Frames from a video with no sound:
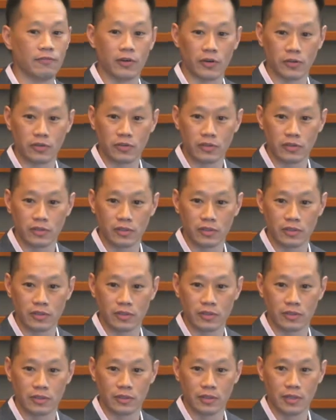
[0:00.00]
phones.
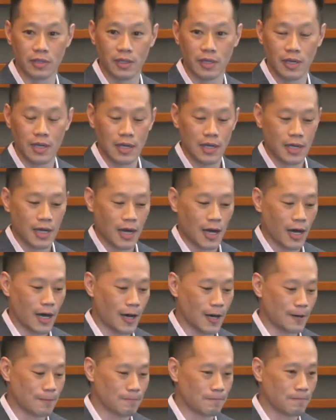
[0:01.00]

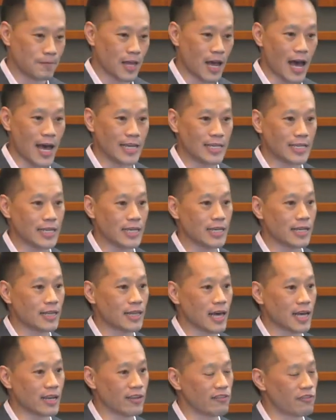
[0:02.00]
The idea
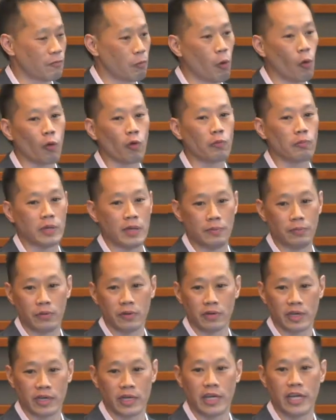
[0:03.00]
that if poor people
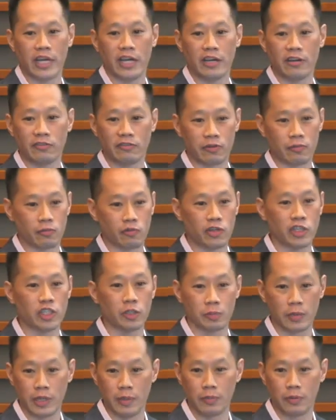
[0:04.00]
can hear from rich
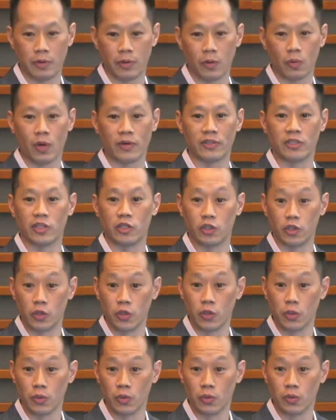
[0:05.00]
people what to
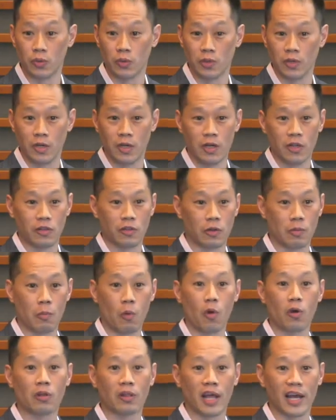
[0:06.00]
do, they're
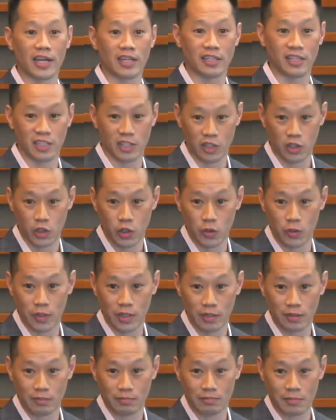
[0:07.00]
more likely to do it.
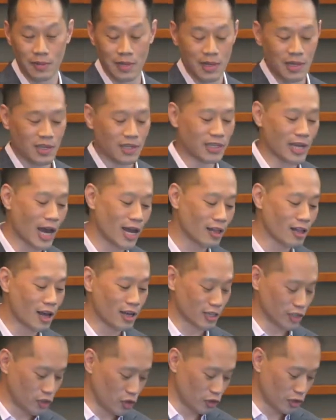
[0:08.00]

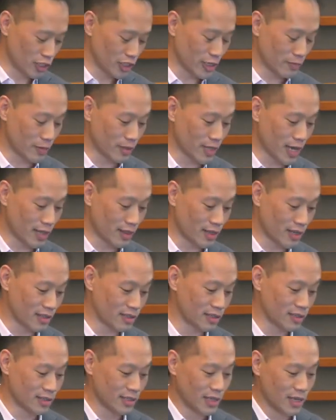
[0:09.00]
Dialogue is usually something like
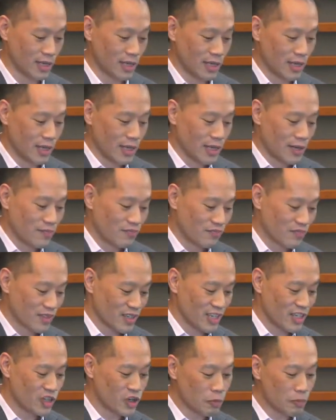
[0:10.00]
this.
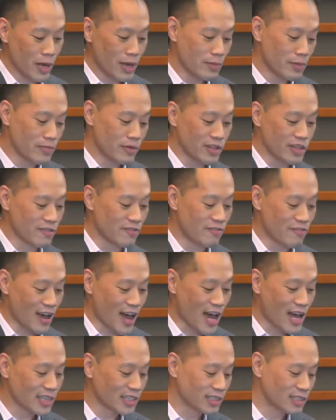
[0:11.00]
Is your baby breathing
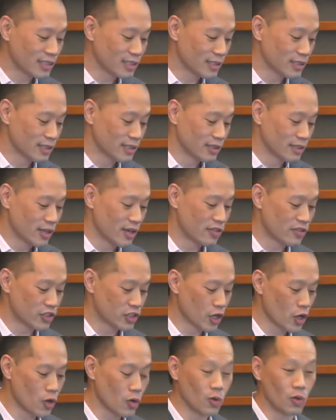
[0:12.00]
fast? If
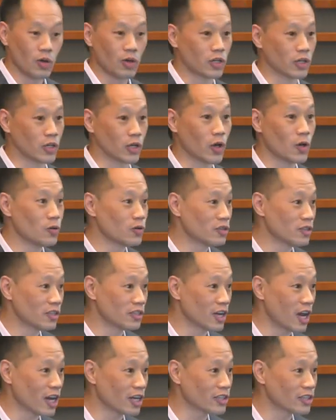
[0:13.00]
so, go to the
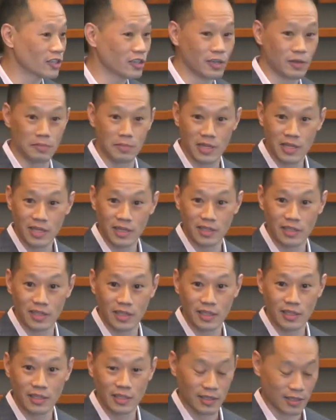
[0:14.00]
doctor
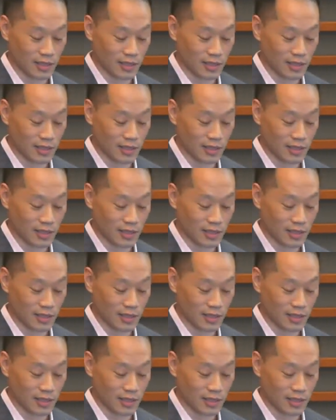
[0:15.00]
immediately.